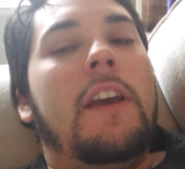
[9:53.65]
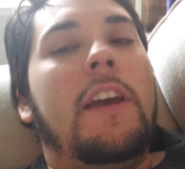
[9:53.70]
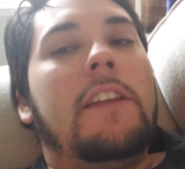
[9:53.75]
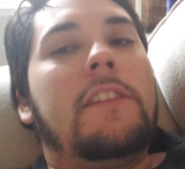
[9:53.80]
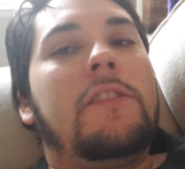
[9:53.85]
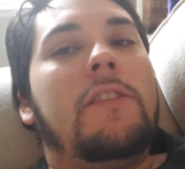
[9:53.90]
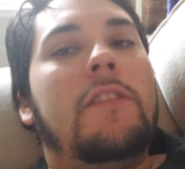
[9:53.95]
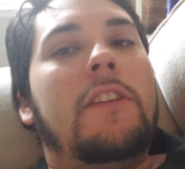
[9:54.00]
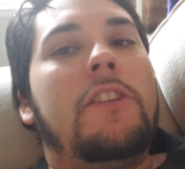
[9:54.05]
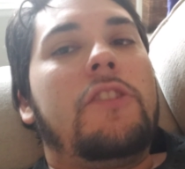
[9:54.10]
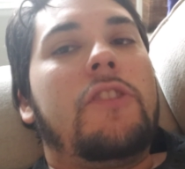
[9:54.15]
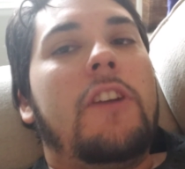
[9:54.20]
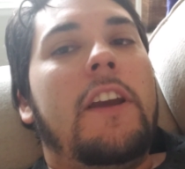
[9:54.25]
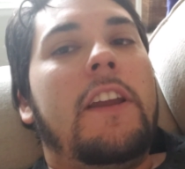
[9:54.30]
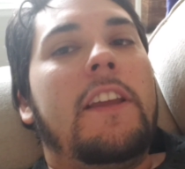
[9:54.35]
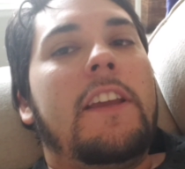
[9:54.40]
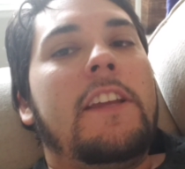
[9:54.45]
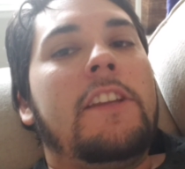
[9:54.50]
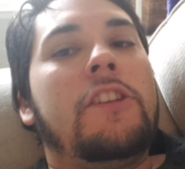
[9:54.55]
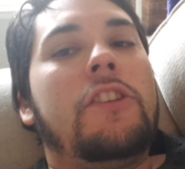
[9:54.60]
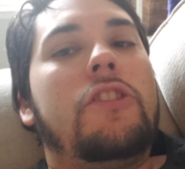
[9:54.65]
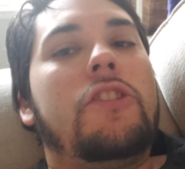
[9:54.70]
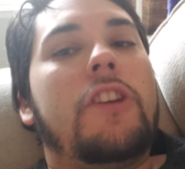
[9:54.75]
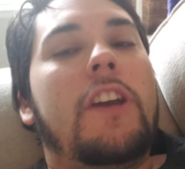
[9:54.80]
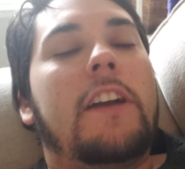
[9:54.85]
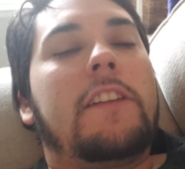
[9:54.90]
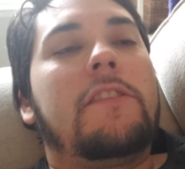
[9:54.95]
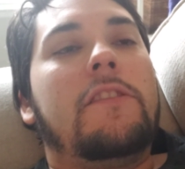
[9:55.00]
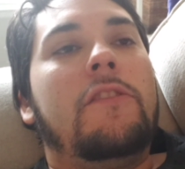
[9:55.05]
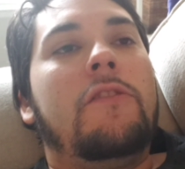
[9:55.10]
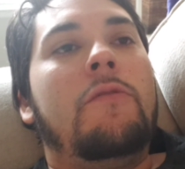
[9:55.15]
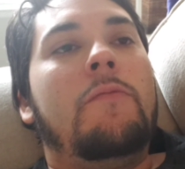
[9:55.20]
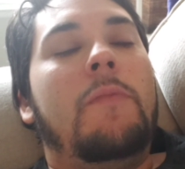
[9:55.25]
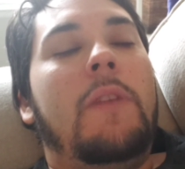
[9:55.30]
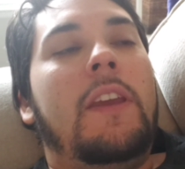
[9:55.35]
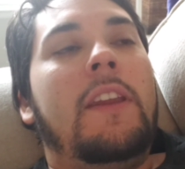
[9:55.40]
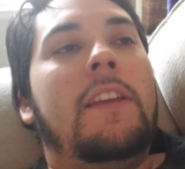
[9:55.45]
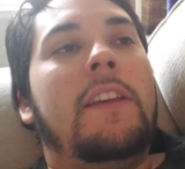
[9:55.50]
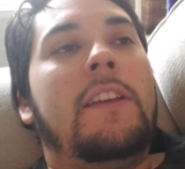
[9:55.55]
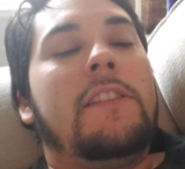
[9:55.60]
And so they try to inject new
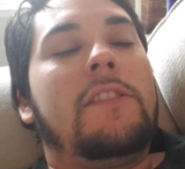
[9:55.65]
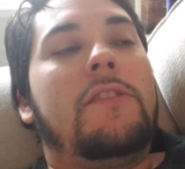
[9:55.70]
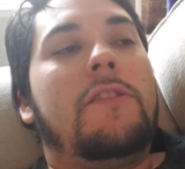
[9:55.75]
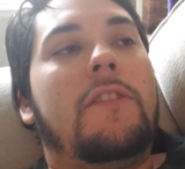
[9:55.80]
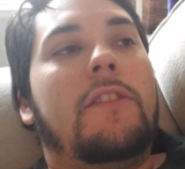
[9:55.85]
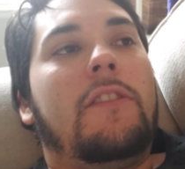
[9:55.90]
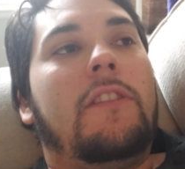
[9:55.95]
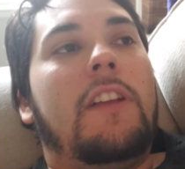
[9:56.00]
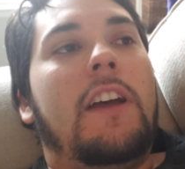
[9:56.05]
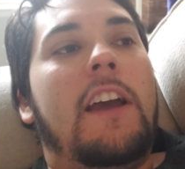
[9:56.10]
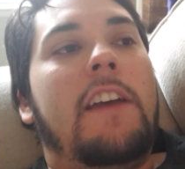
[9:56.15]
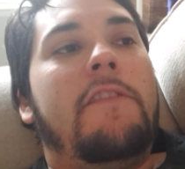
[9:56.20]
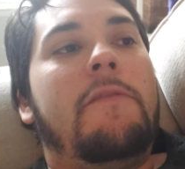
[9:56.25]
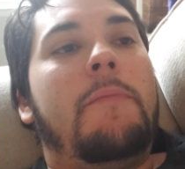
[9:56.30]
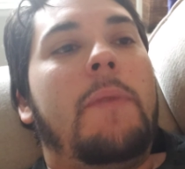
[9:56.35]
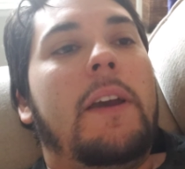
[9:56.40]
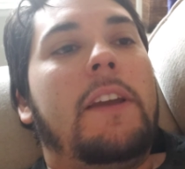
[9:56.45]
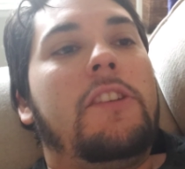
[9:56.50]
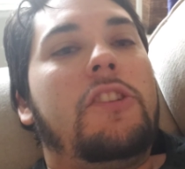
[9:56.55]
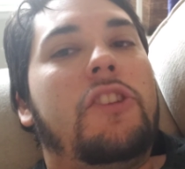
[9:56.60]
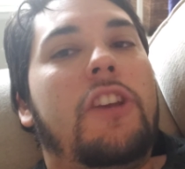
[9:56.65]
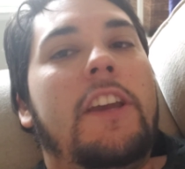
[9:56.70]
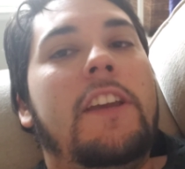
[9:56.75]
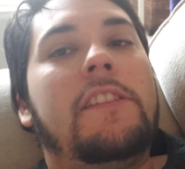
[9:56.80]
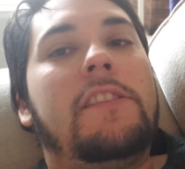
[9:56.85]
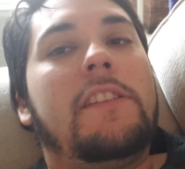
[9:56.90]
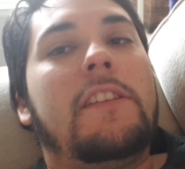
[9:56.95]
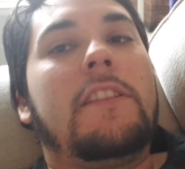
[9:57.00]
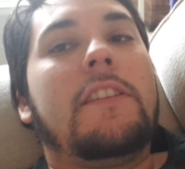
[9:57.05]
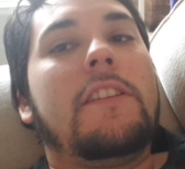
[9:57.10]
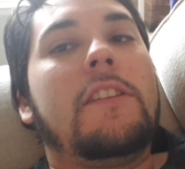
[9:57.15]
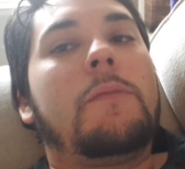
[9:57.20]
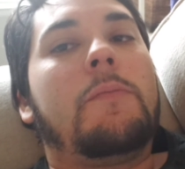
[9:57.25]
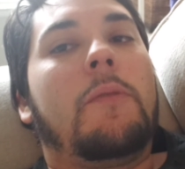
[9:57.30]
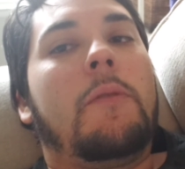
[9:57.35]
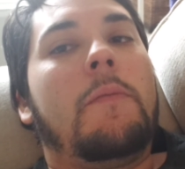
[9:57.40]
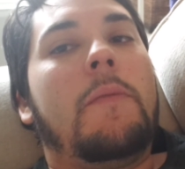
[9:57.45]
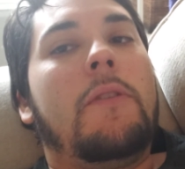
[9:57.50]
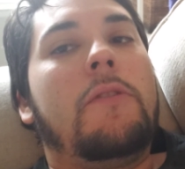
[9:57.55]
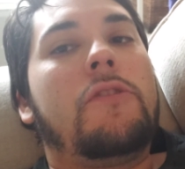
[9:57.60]
meaning into their life by chasing these
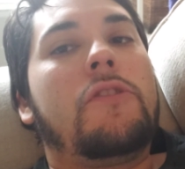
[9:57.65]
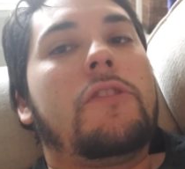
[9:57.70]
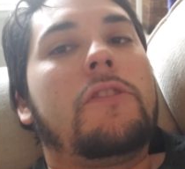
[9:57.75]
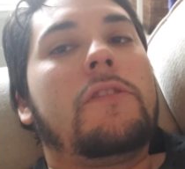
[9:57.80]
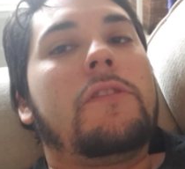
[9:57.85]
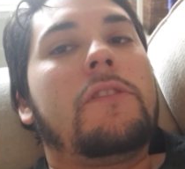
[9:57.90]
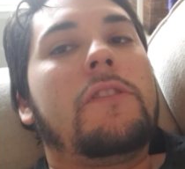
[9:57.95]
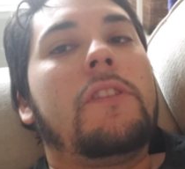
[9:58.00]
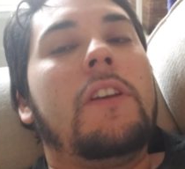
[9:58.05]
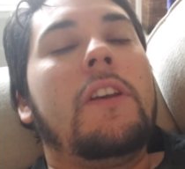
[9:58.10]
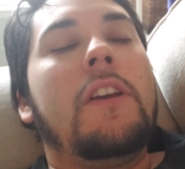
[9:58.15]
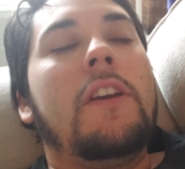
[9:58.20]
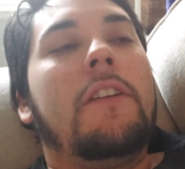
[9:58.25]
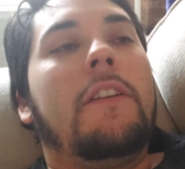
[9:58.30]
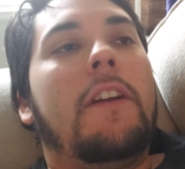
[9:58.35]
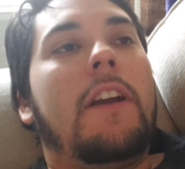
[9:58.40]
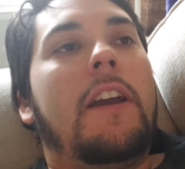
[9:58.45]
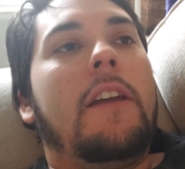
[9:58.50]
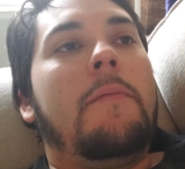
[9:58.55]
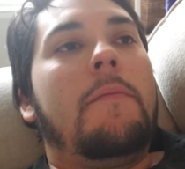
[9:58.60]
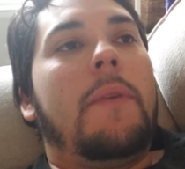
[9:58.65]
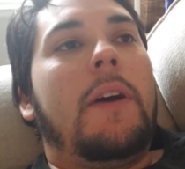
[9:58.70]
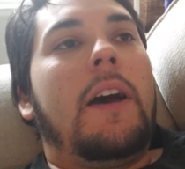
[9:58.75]
promotions, right?